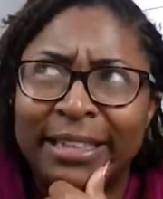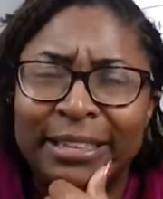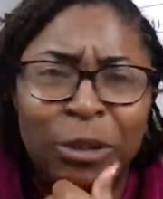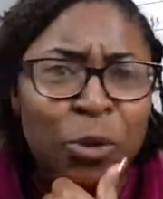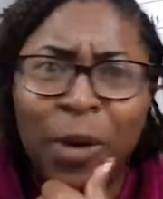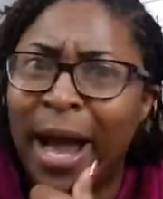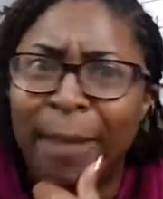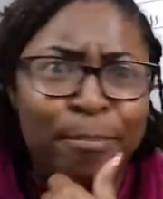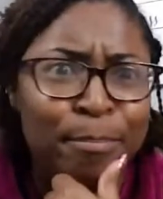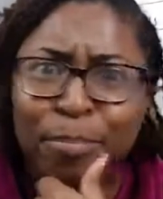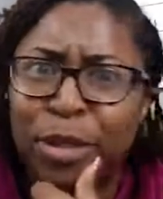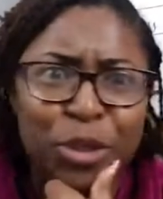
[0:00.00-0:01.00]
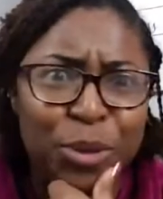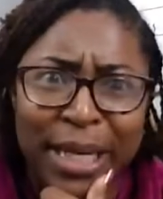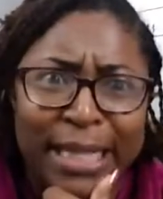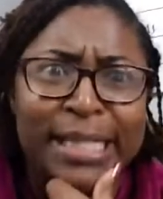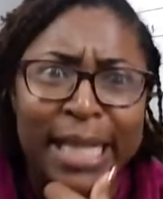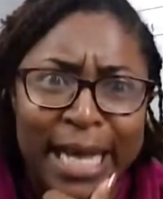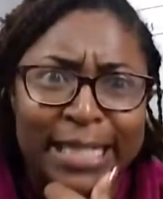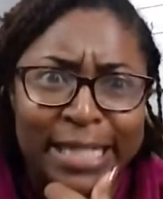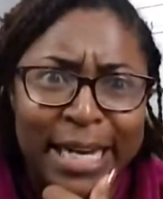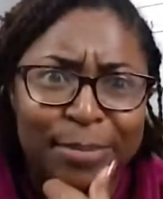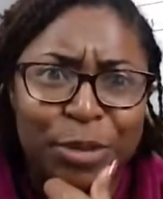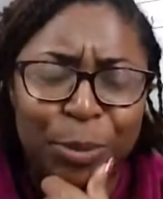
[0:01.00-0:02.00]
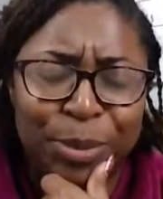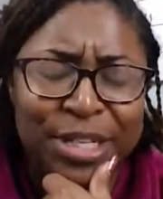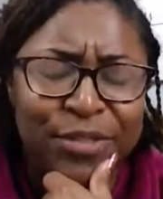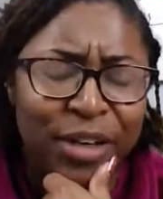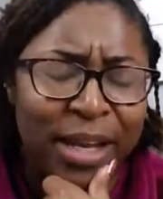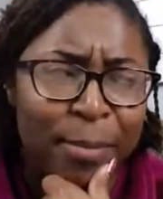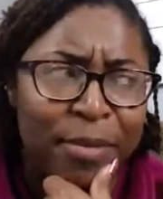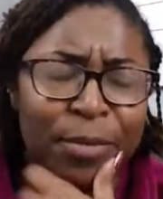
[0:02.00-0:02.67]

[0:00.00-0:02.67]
Oh, I'm butchering his last name, so please forgive me,